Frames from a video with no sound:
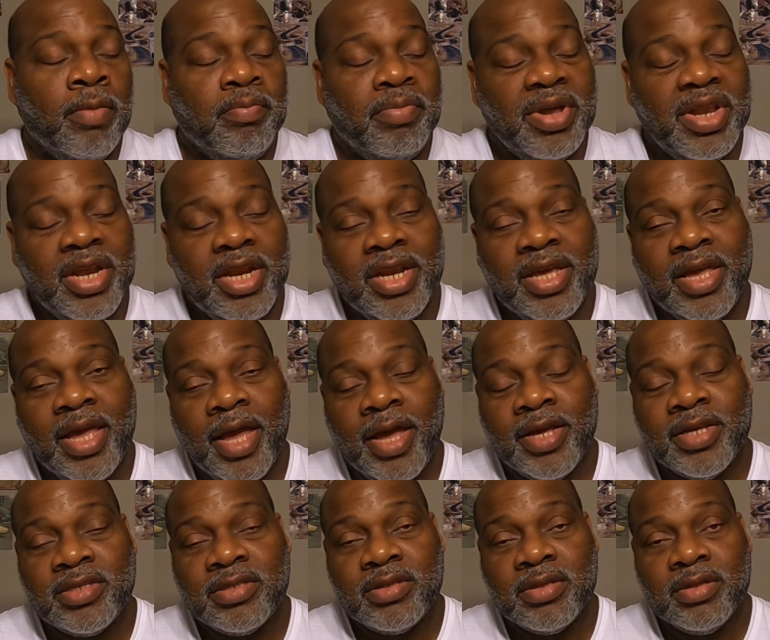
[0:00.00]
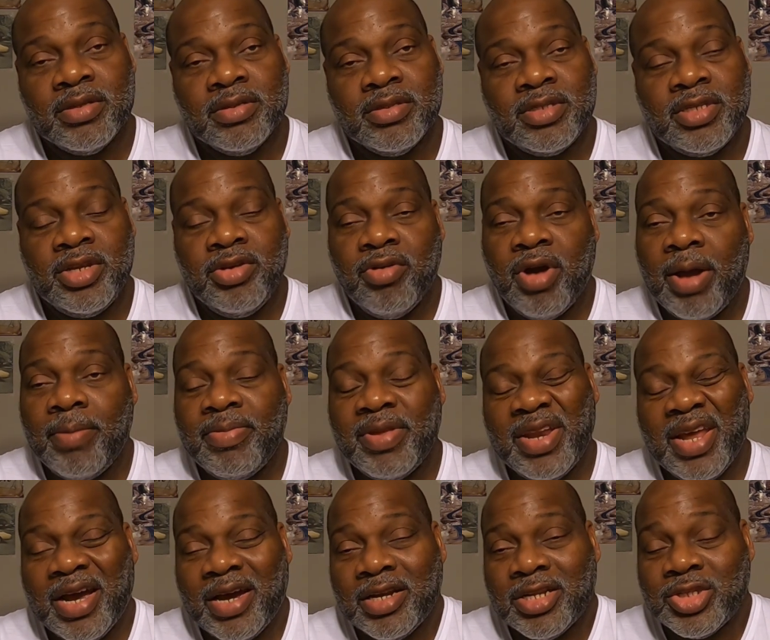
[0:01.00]
But in the case, she dropped
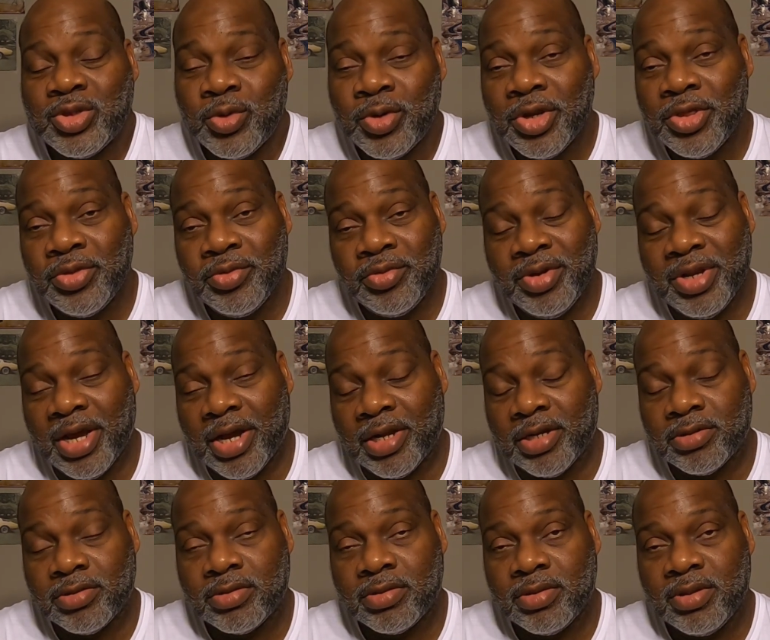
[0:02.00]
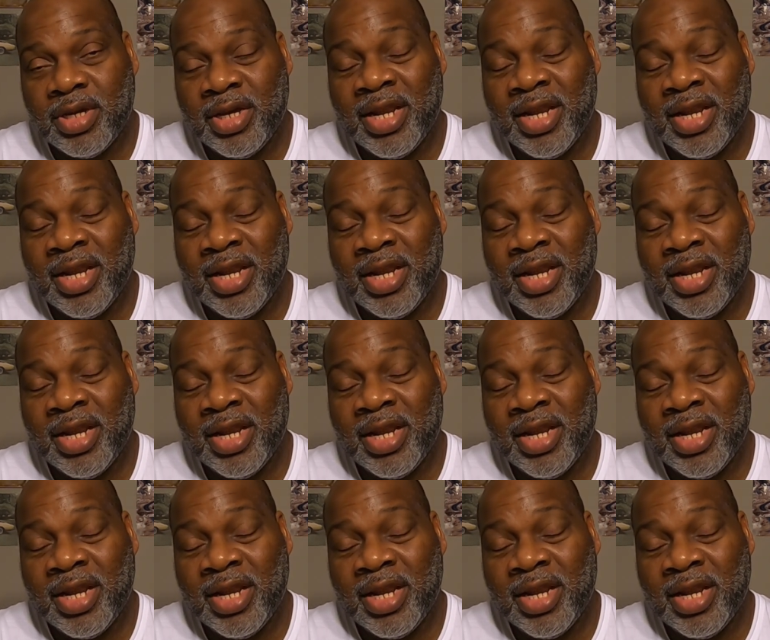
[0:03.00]
it down to $23.